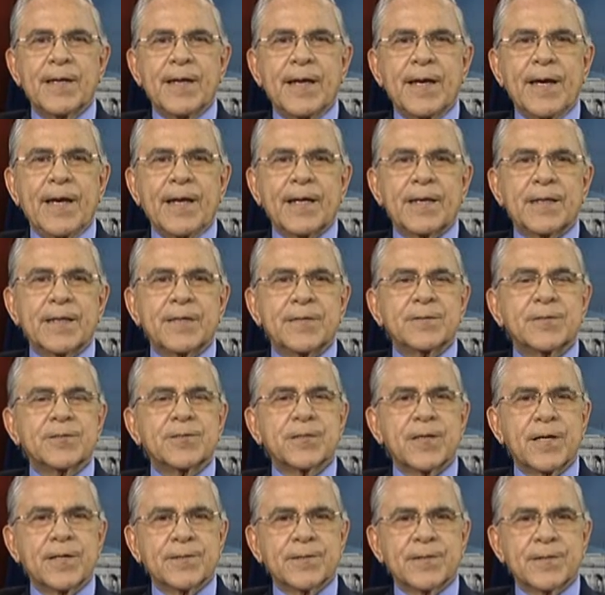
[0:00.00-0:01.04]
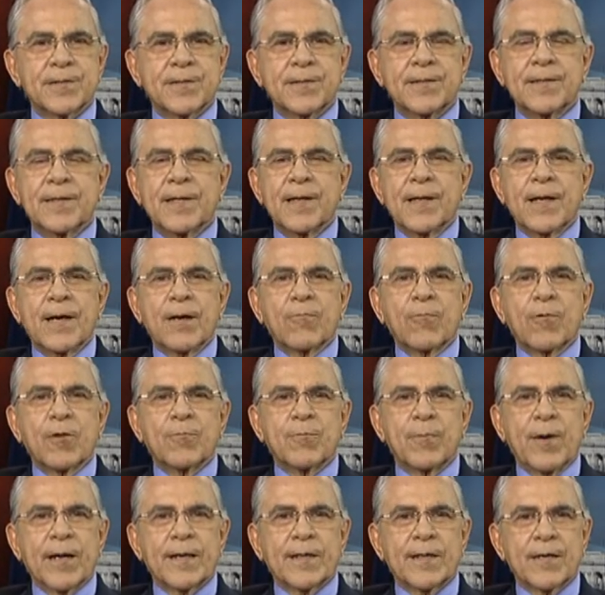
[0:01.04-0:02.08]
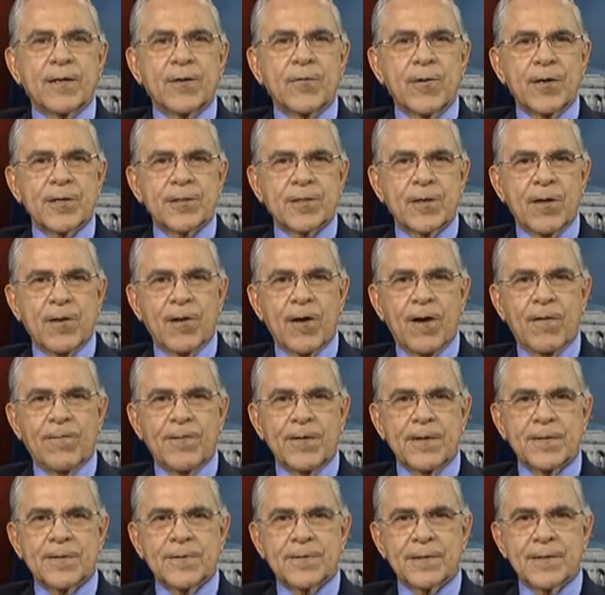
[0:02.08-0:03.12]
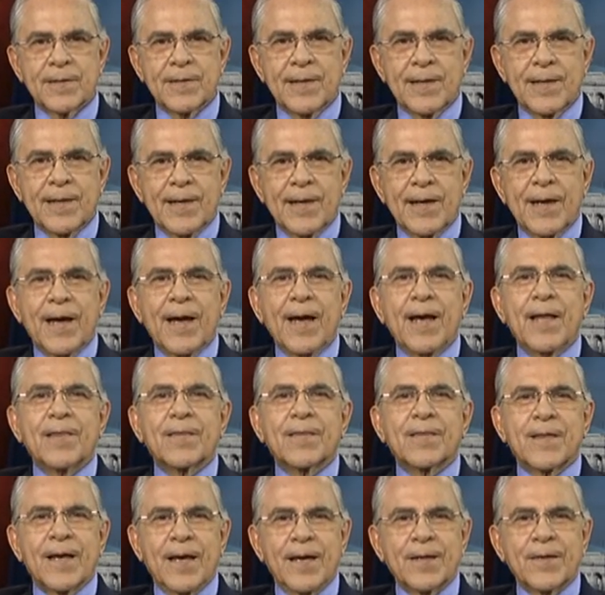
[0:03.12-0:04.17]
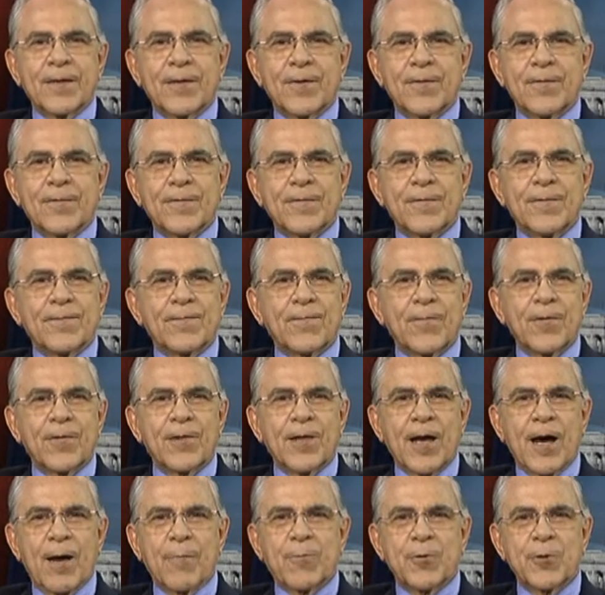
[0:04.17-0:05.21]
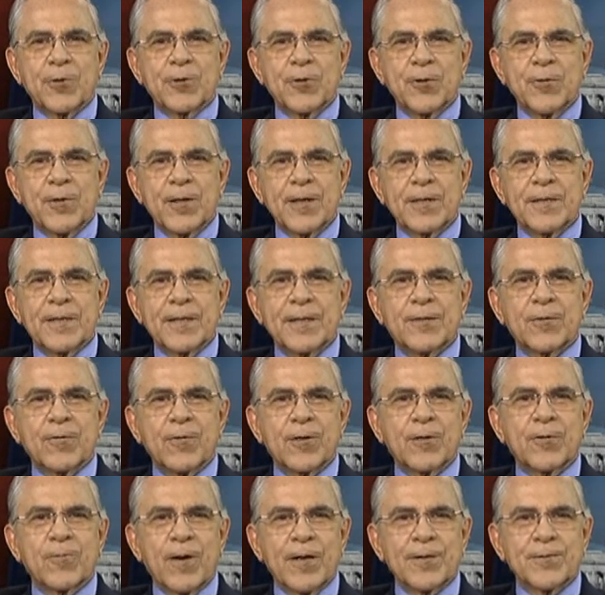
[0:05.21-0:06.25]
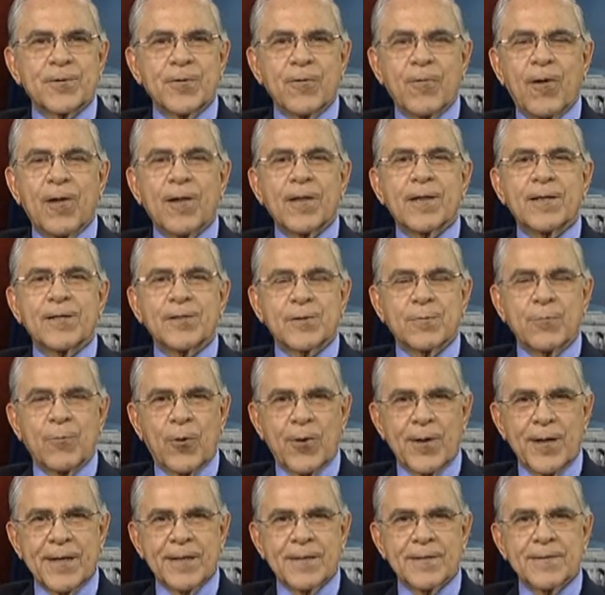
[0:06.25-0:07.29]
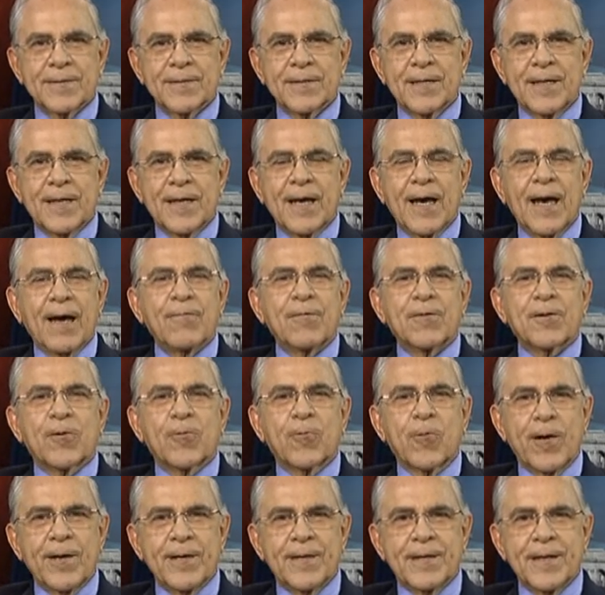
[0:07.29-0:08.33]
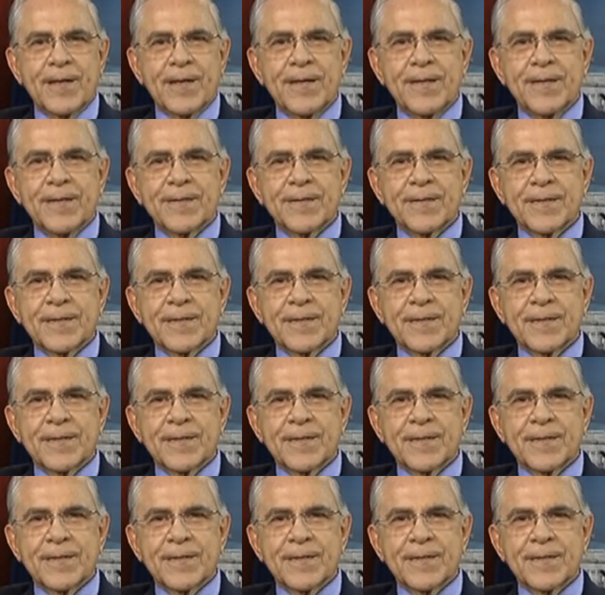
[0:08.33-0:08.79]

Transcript: in conjunction with my congressional office. And thank you for the opportunity to address you all this morning. Have a great day.